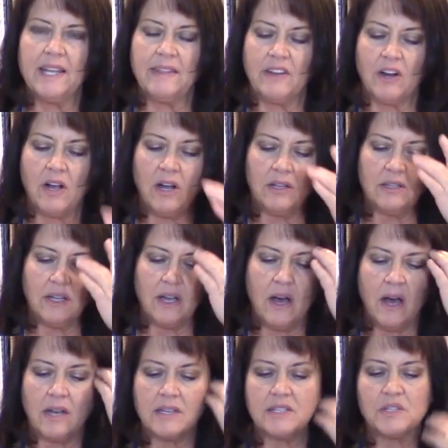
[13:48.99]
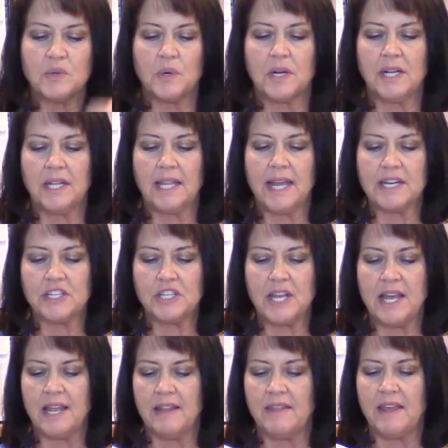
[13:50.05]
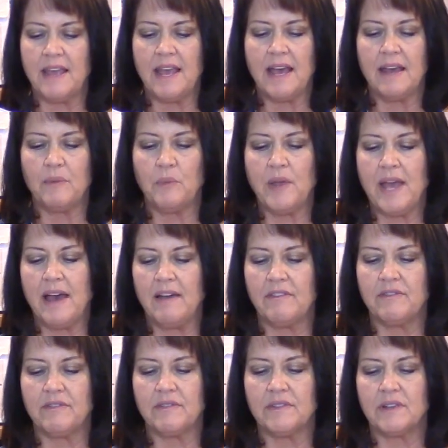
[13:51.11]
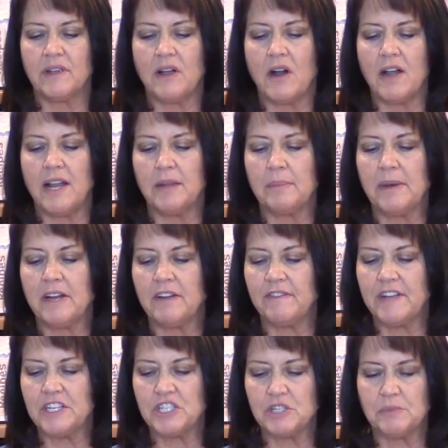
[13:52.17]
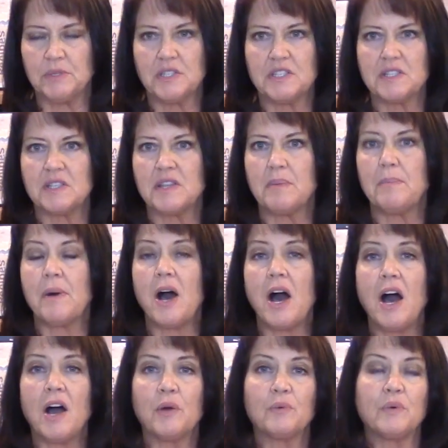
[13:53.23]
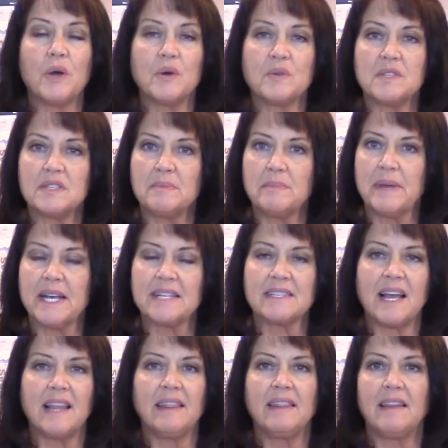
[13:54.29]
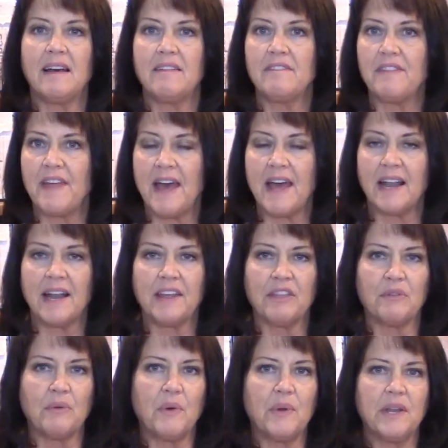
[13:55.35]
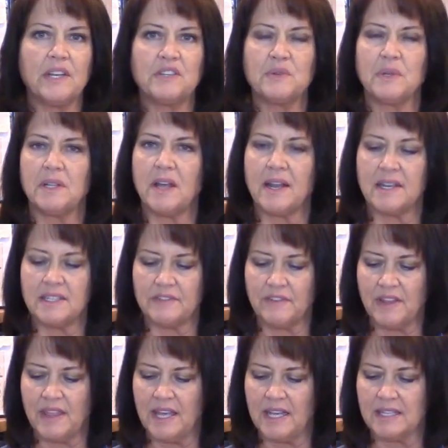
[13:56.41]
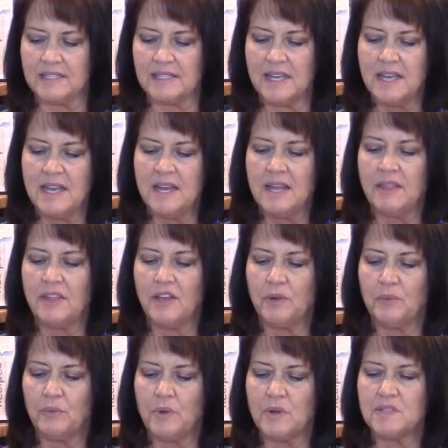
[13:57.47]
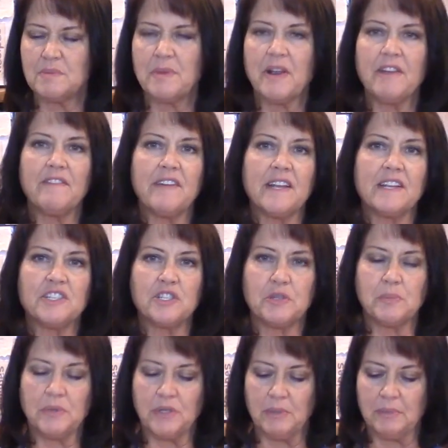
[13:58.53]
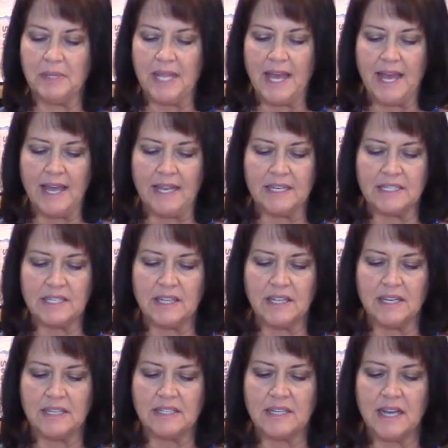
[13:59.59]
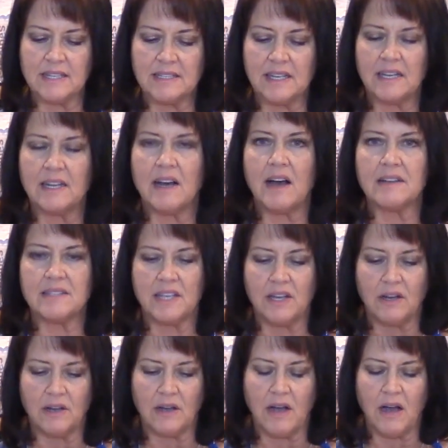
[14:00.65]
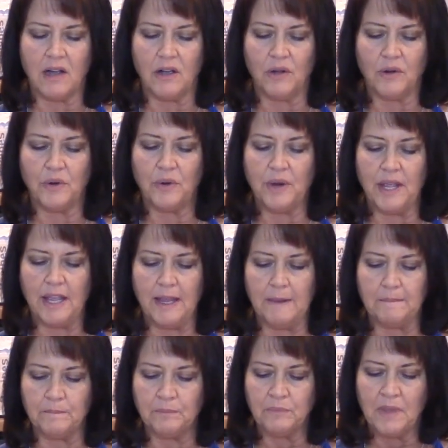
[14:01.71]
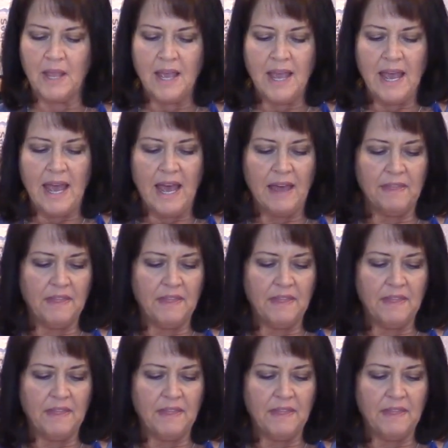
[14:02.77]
called the Connoisseur Collection. We have garlic butter vegetables, the Baja roast mix. I love that. I throw it into a lot of different things. The rosemary vegetable blend, the Tuscan Asiago cream. And